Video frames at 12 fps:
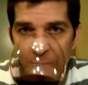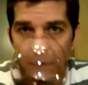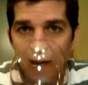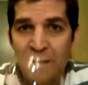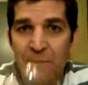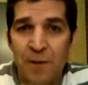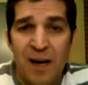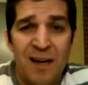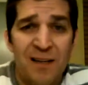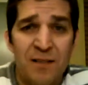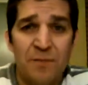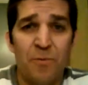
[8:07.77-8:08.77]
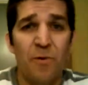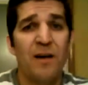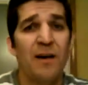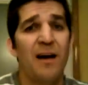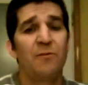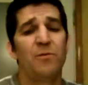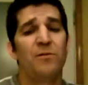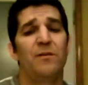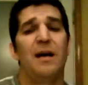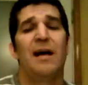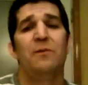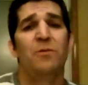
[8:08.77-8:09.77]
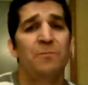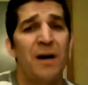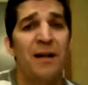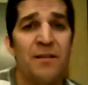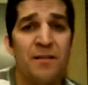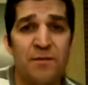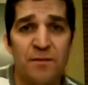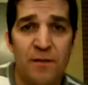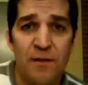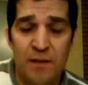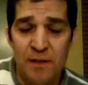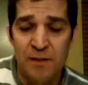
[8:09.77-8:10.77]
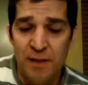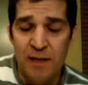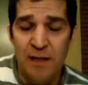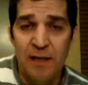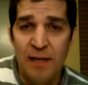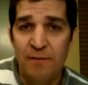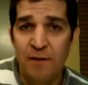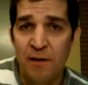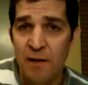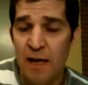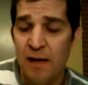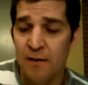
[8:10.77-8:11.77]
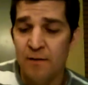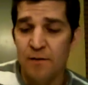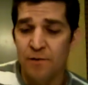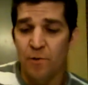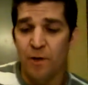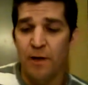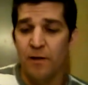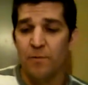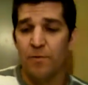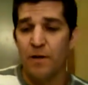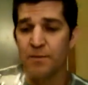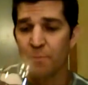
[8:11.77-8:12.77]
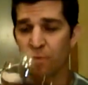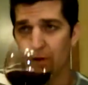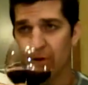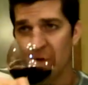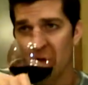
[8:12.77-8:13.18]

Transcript: But I am not disappointed. I would buy this again, even at the $20 price point.